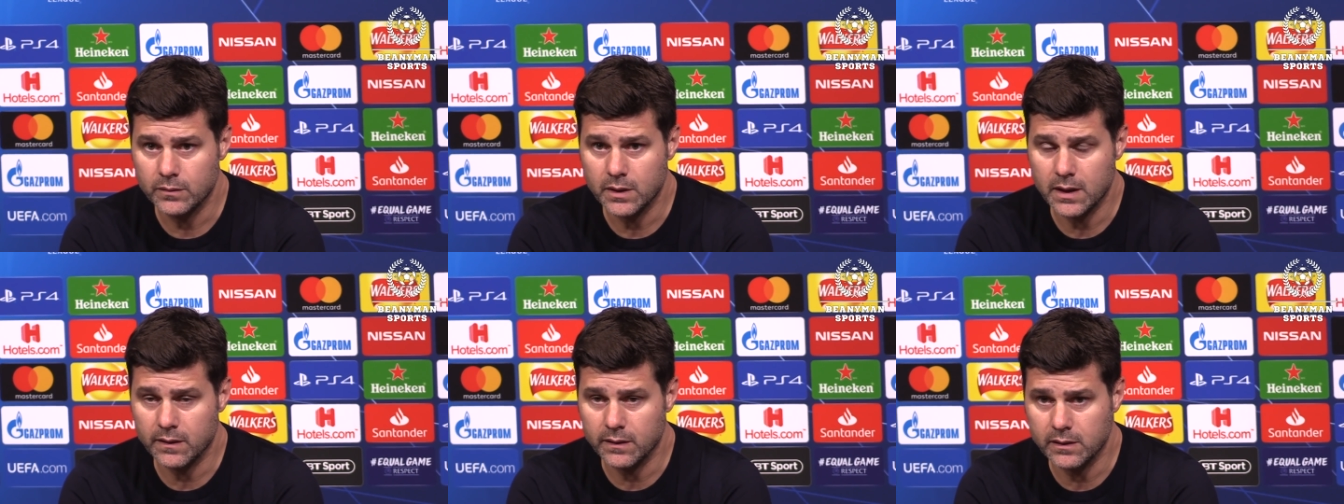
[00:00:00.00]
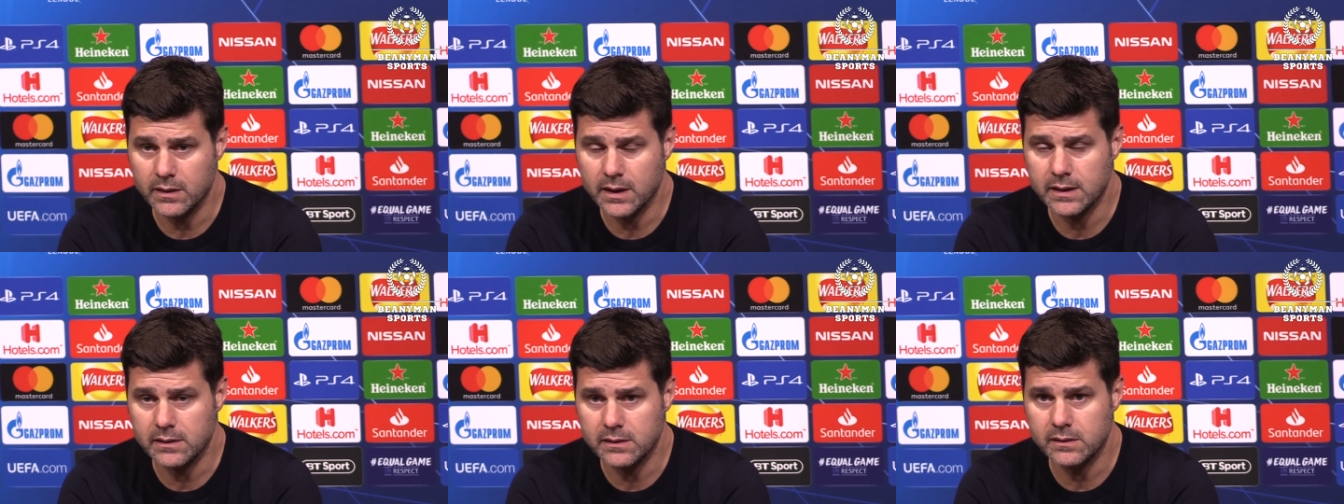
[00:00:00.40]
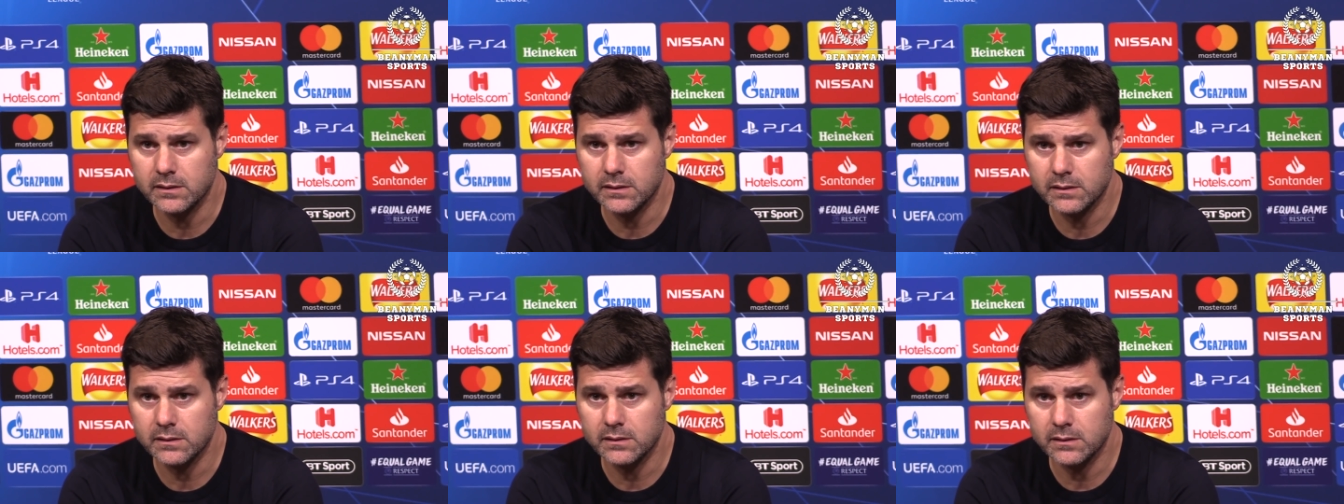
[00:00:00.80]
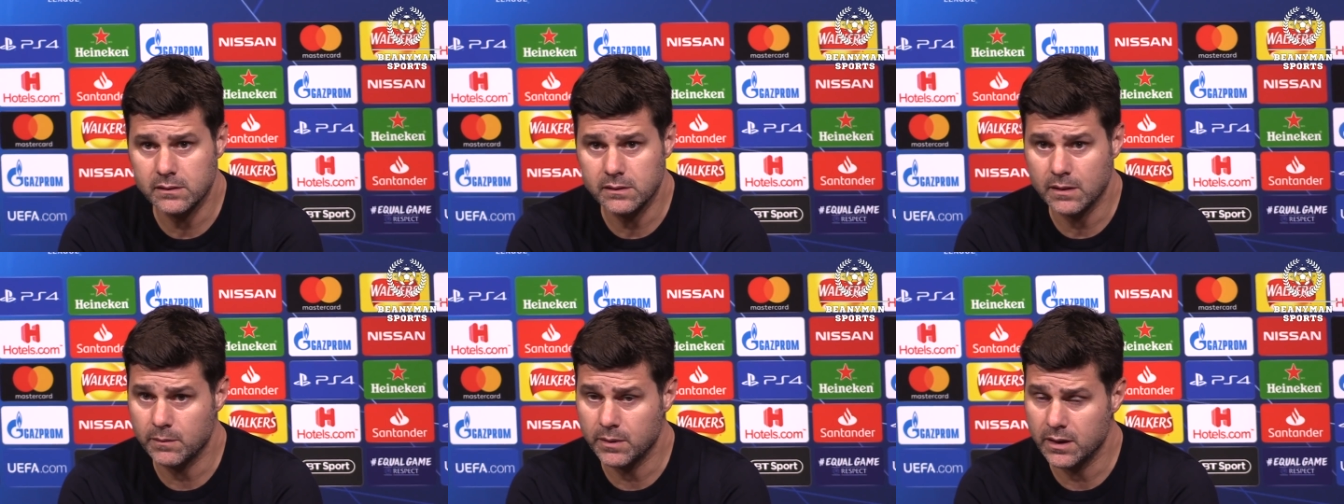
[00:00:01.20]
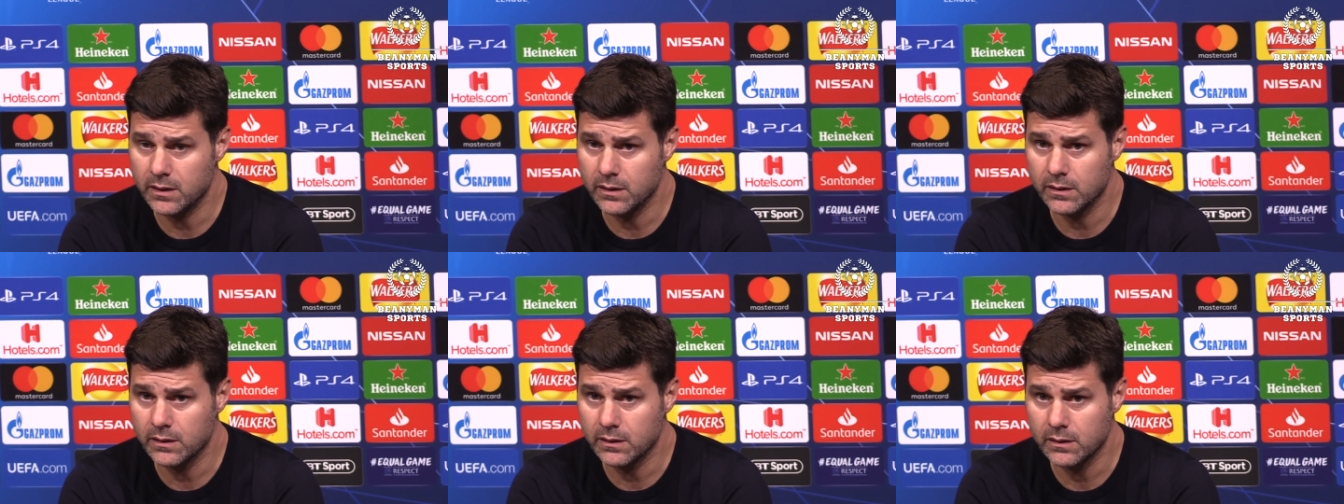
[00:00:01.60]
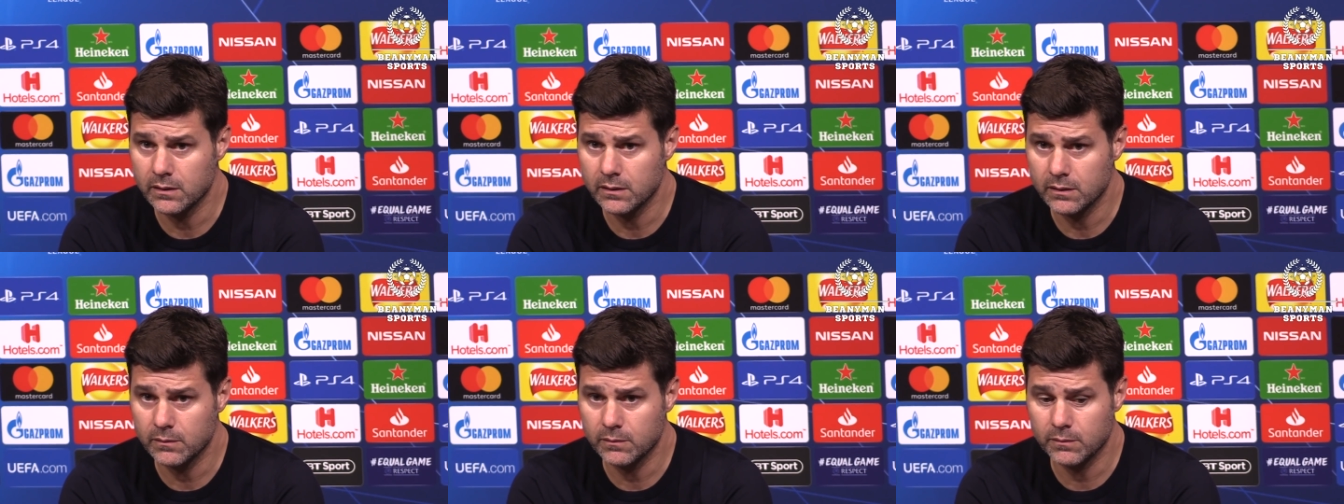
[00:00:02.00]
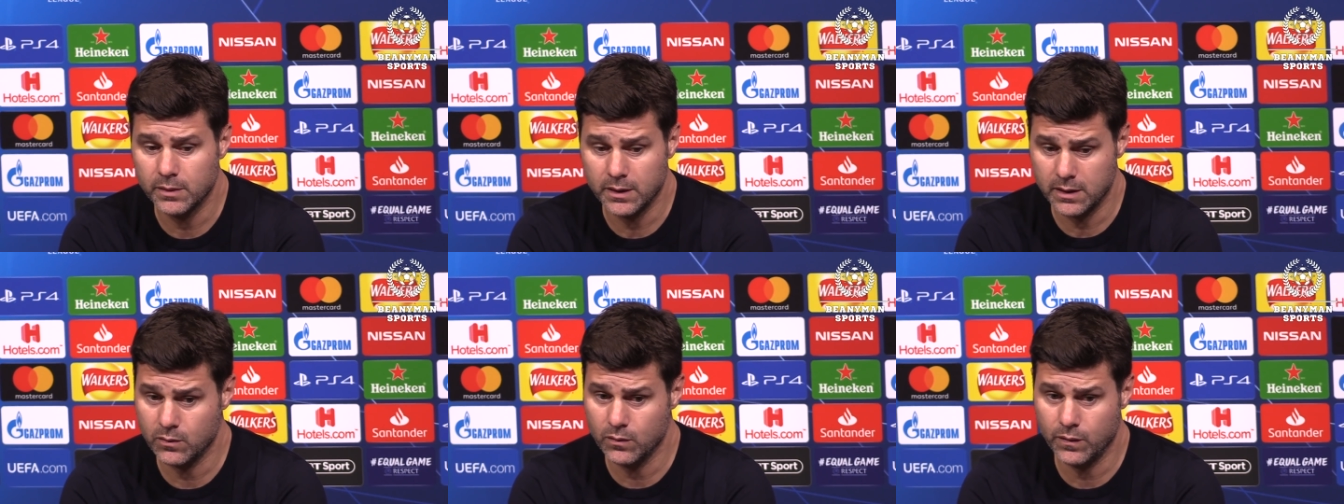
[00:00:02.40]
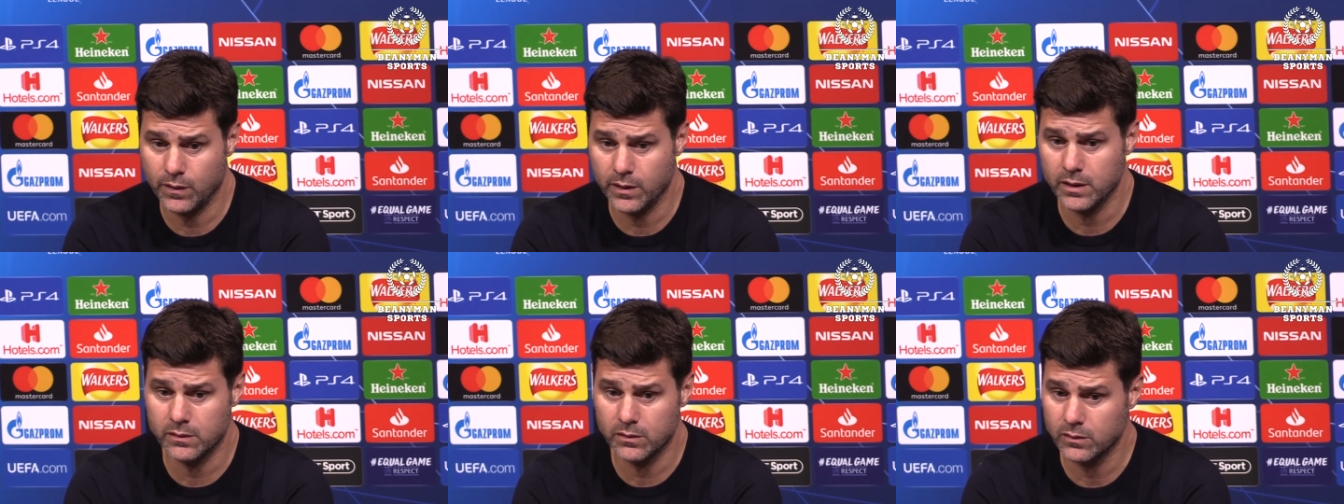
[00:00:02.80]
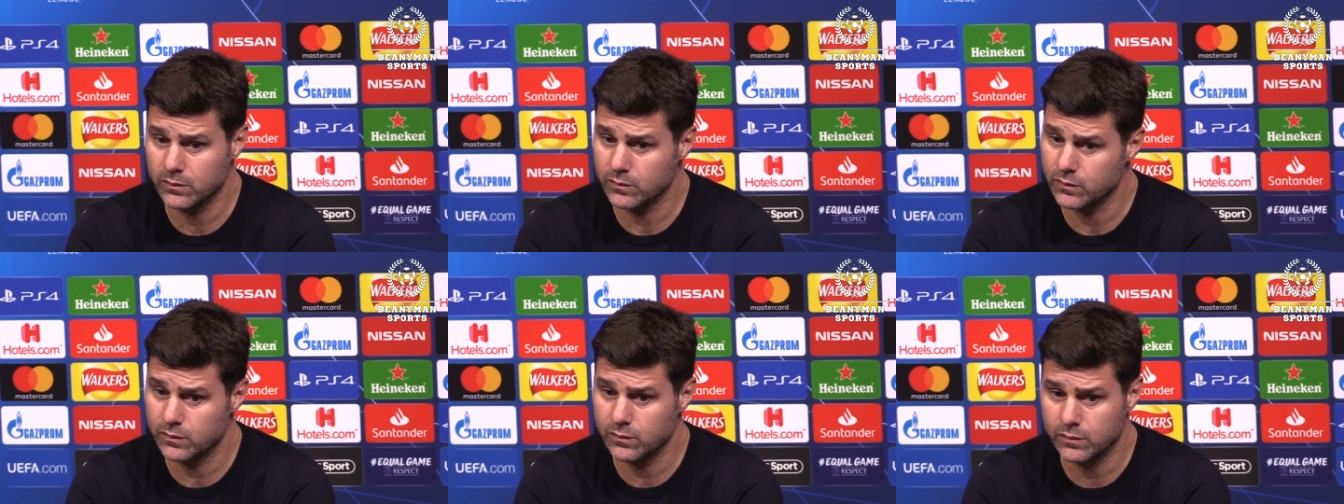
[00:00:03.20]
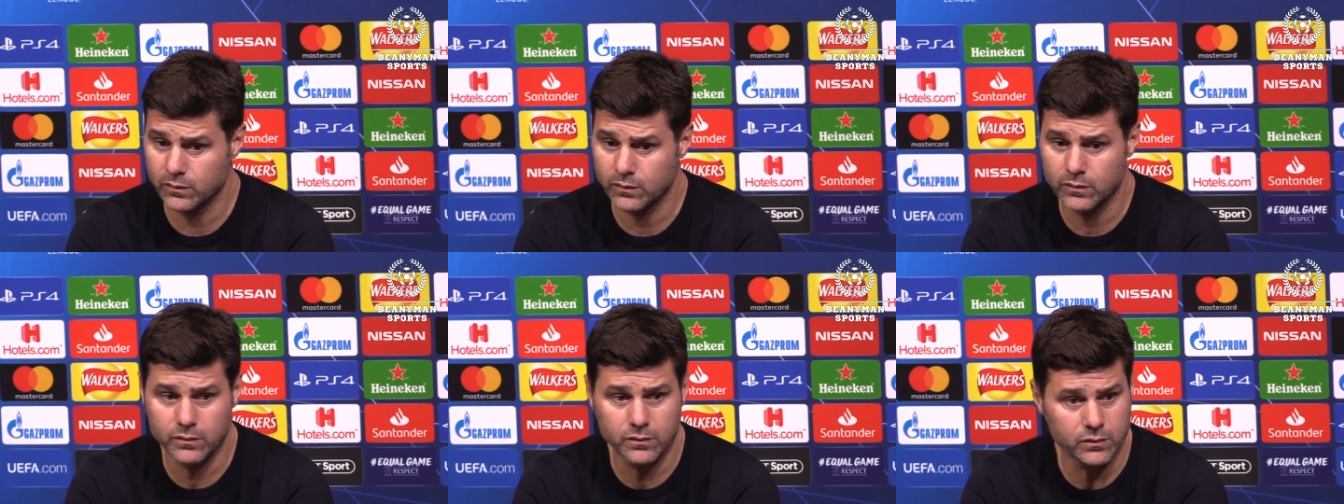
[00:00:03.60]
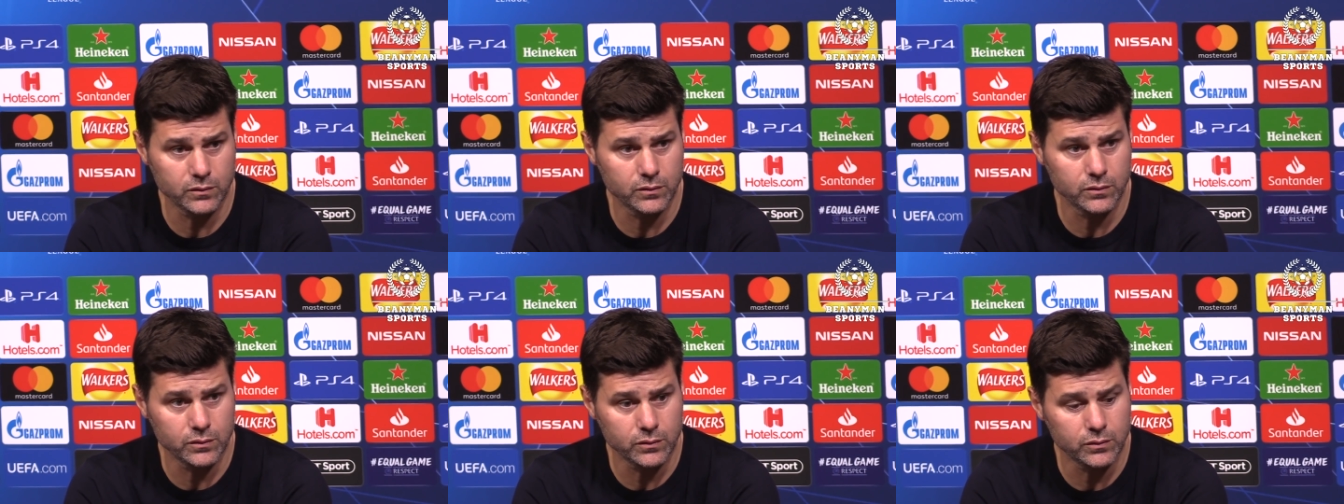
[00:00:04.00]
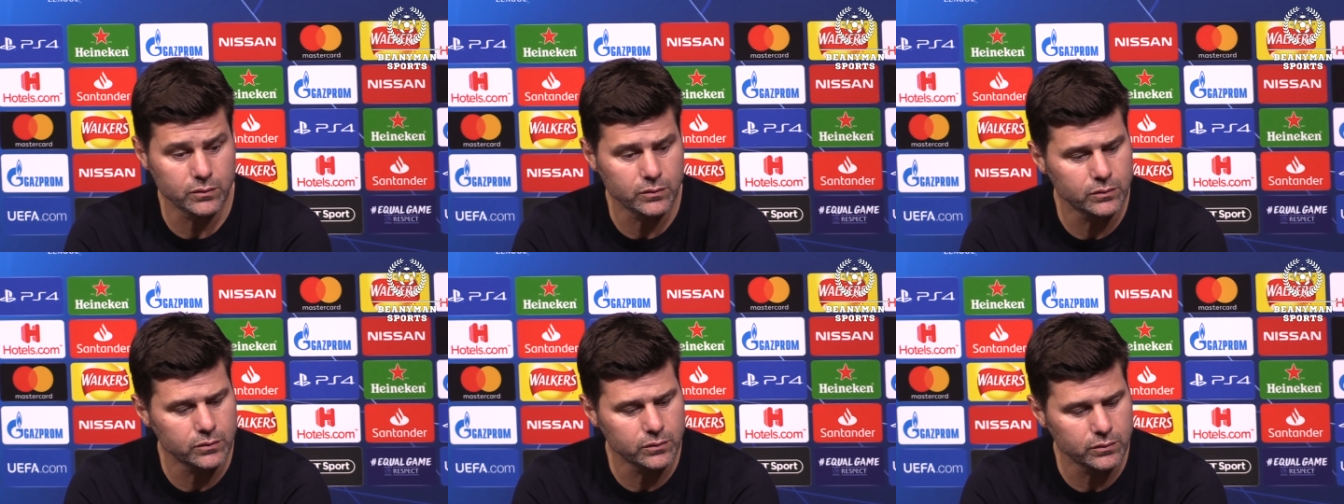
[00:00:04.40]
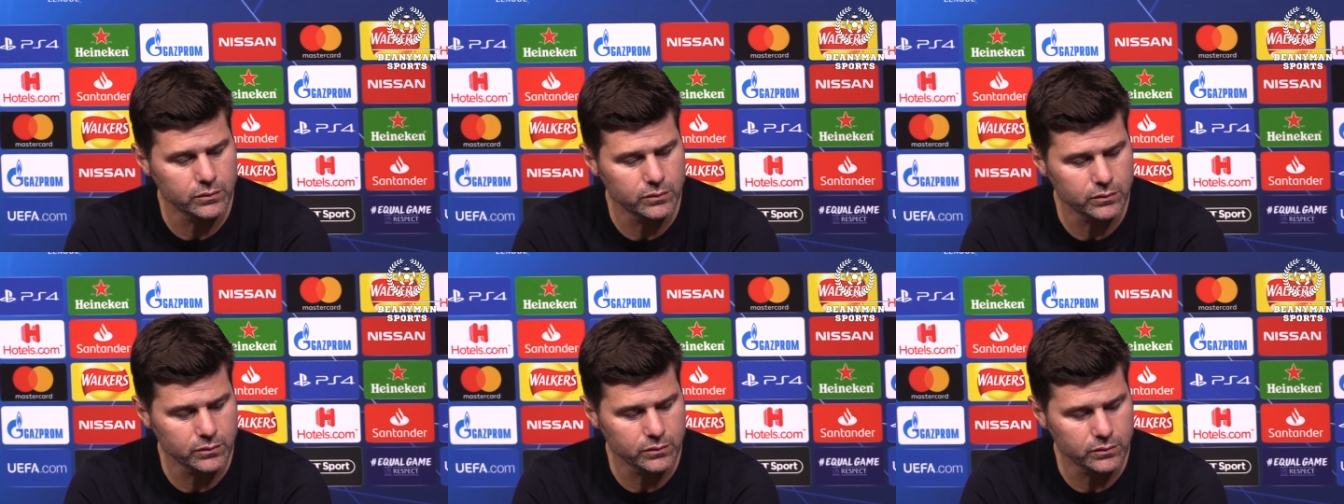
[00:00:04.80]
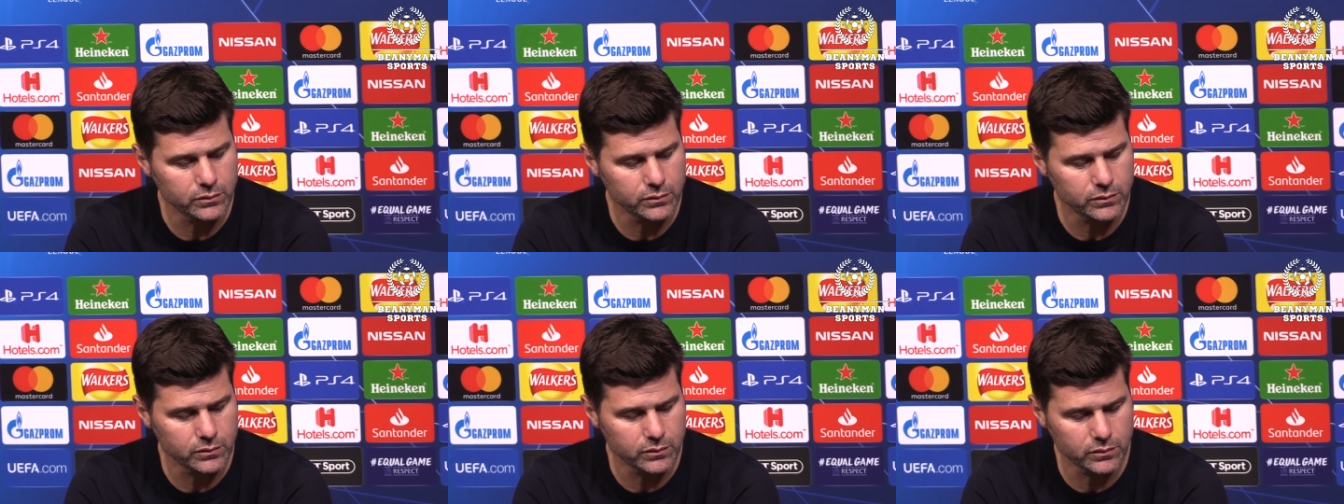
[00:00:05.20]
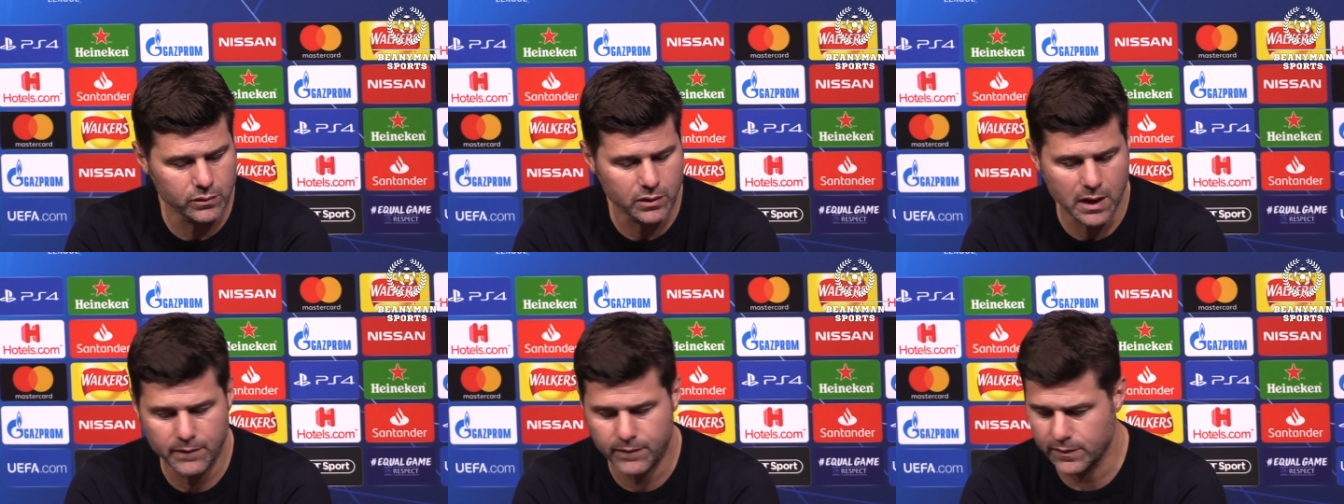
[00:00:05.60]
I think that is, is a very very good thing not to, to, to, to have